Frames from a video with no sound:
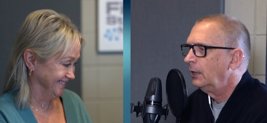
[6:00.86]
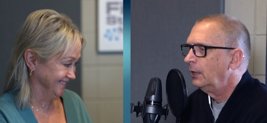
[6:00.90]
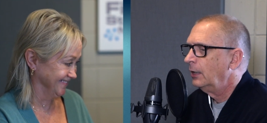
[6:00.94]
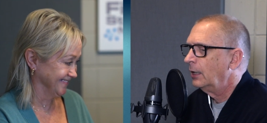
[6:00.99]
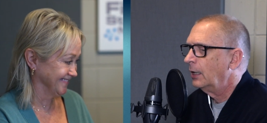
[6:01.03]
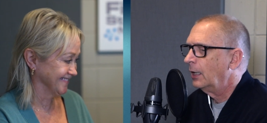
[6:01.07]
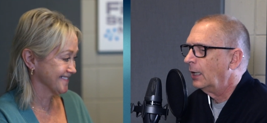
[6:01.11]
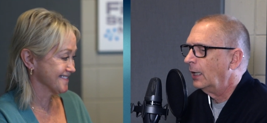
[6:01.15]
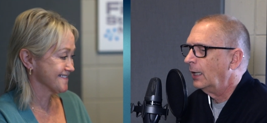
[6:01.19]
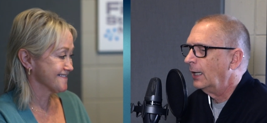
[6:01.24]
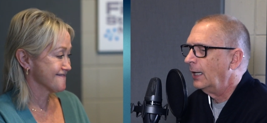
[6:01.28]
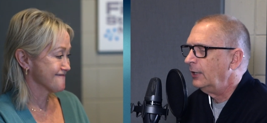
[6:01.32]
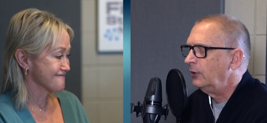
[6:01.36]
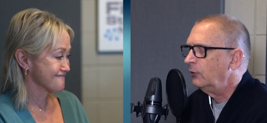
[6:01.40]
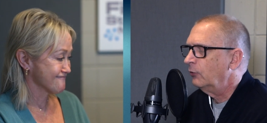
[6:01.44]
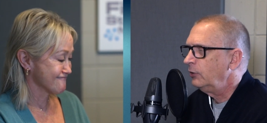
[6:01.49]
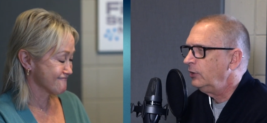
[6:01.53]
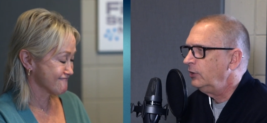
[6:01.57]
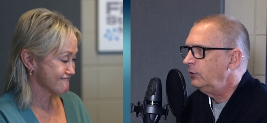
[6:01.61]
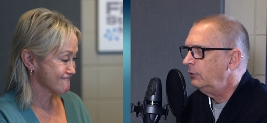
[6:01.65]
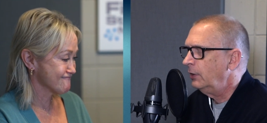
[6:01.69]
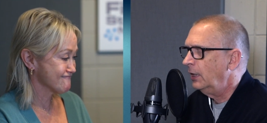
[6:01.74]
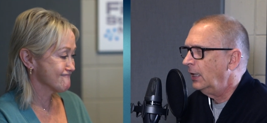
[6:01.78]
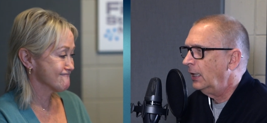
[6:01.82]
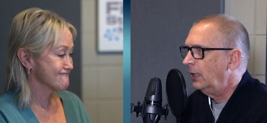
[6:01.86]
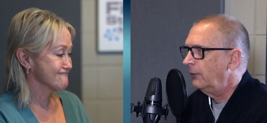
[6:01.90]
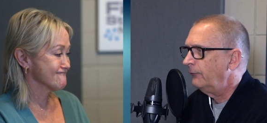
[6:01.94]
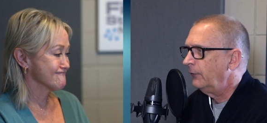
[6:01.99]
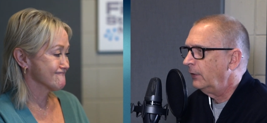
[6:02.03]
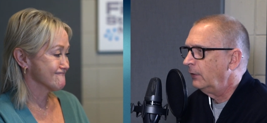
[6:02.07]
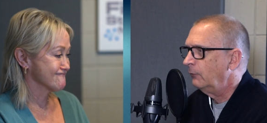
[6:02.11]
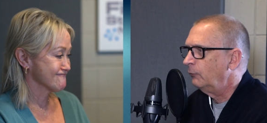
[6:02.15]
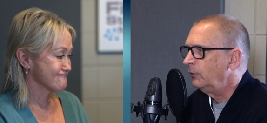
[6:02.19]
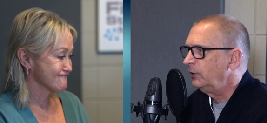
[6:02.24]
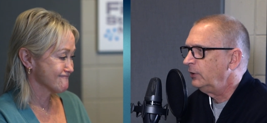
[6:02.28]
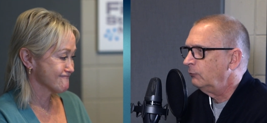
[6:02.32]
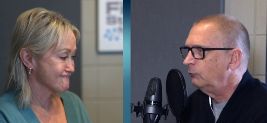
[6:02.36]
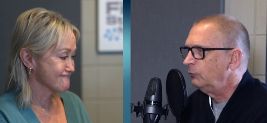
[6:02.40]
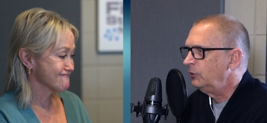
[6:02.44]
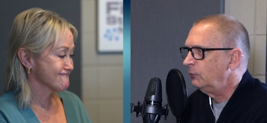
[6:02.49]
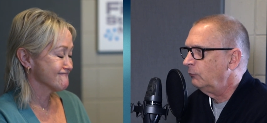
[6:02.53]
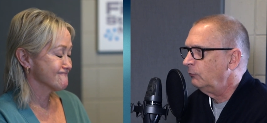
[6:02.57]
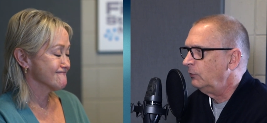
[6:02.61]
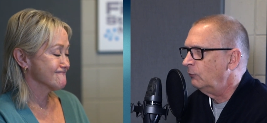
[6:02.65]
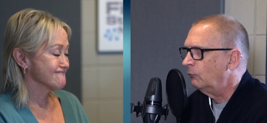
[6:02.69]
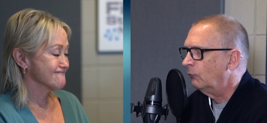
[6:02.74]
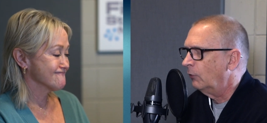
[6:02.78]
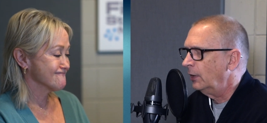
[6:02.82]
Speaker 1: uh, I know you have, we,
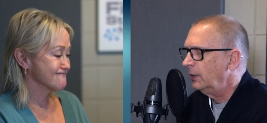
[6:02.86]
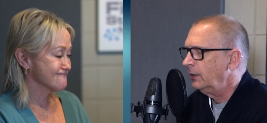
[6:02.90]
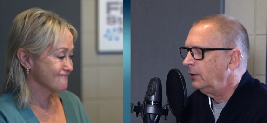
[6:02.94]
we, we want